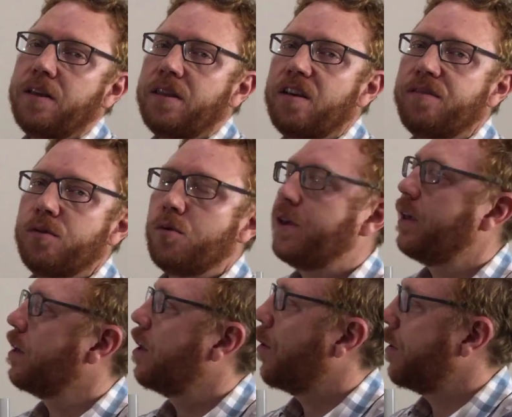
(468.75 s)
therefore
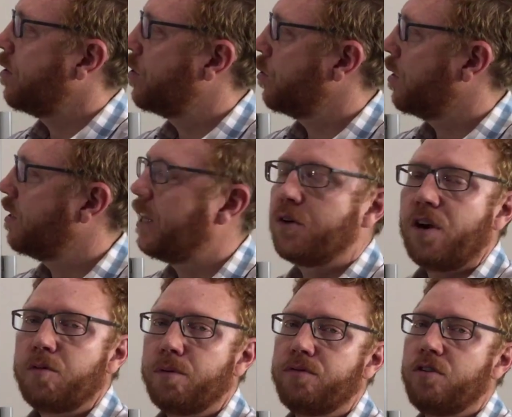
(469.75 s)
we go into a
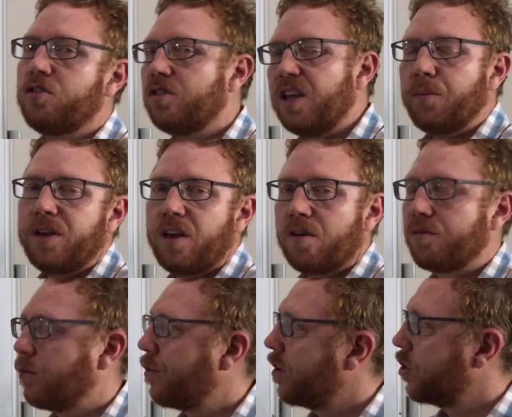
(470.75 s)
decreased perfusion, then we go
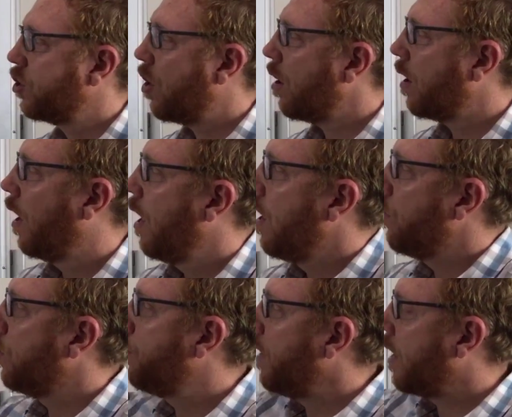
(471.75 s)
for in a shock,
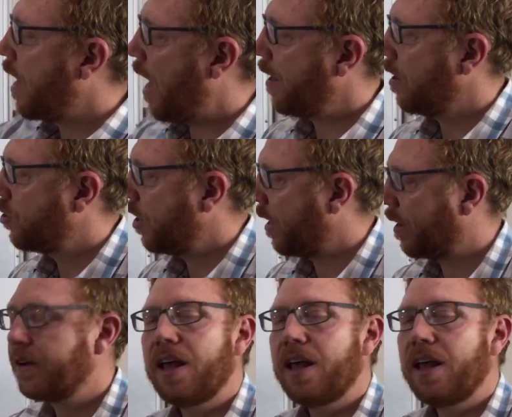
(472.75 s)
would be a cardiogenic.